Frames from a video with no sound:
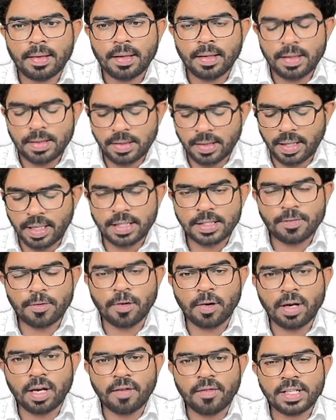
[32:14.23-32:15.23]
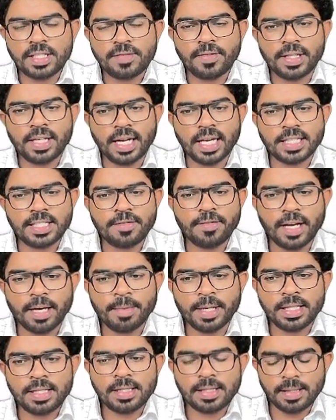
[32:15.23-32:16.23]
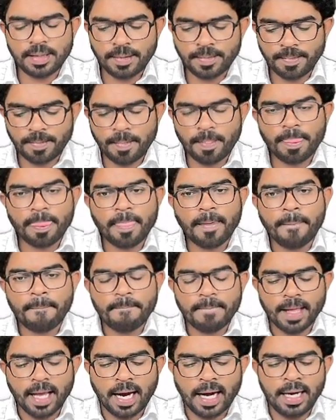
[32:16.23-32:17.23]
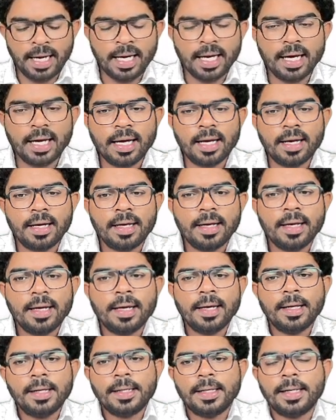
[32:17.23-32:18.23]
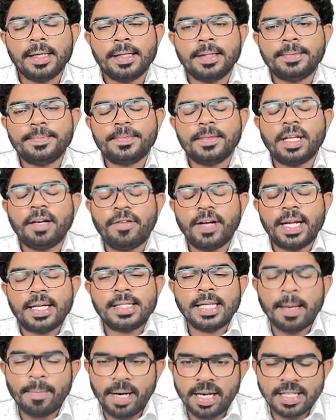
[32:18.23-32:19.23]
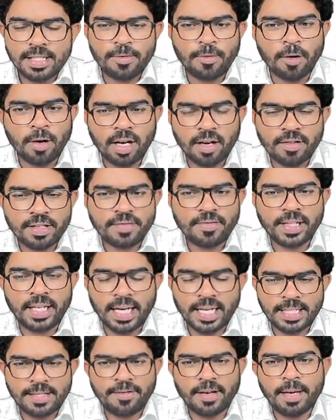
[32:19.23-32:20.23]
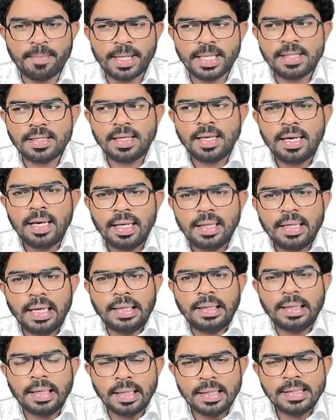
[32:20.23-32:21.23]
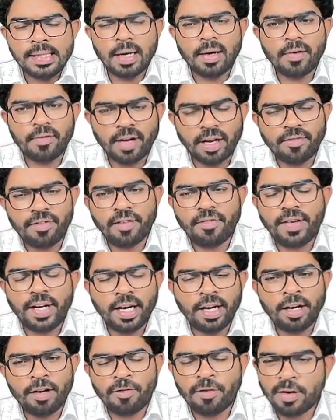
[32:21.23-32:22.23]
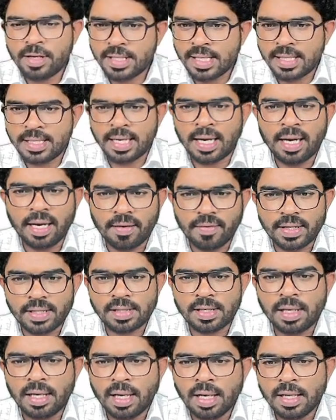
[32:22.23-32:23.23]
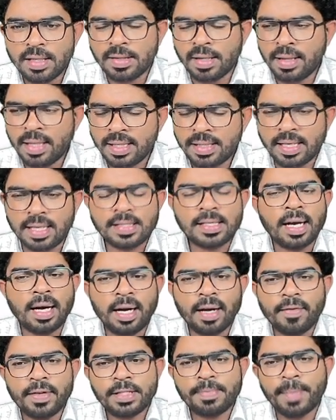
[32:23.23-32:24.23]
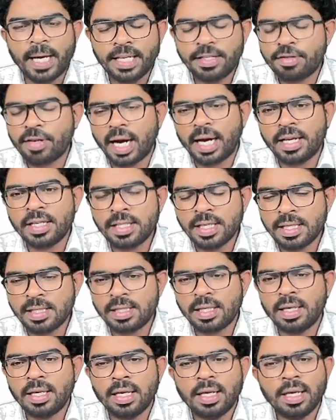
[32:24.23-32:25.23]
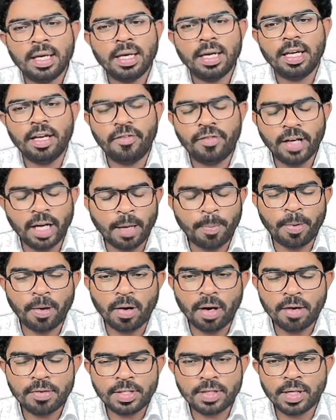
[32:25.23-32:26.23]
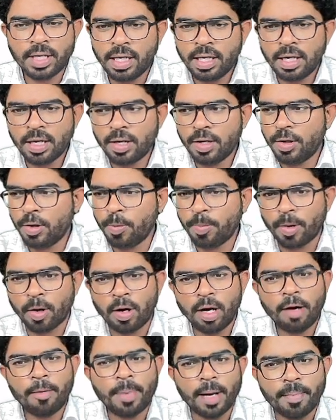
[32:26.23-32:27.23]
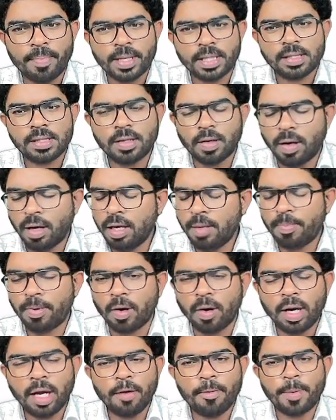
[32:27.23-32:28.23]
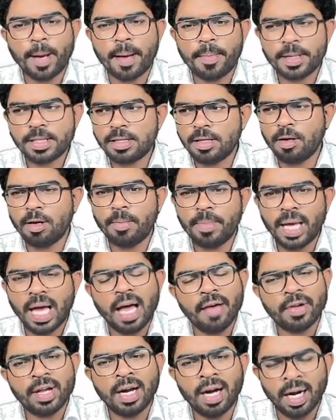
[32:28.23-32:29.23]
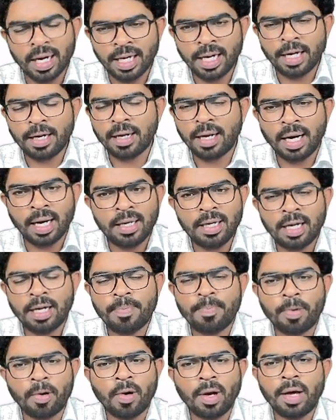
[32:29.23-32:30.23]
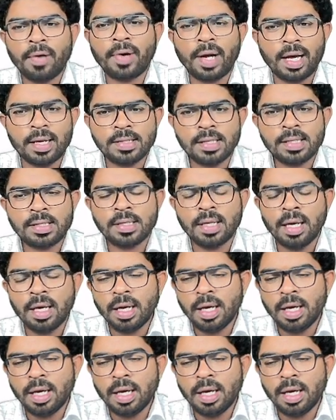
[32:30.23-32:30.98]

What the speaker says: So it is 4 hours for the next 5 months, and for example, it is 4 hours for the next 5 months. That turns around 150 into 4, 600 hours. So in this 600 hours, my strategy is, if you are a pro live student, do pro live papers. All pro live papers, you will be having 100 pro live classes.